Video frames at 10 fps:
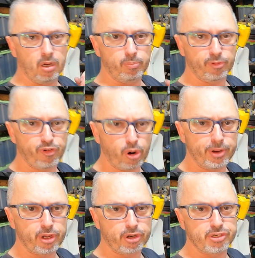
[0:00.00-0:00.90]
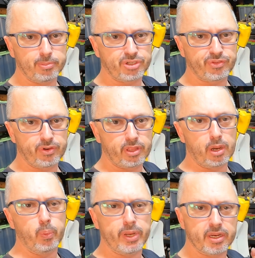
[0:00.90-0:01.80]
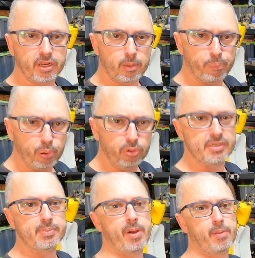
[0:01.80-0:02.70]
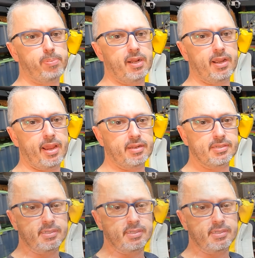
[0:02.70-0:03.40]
Before we go too much further, we are gonna pull the spark plug out.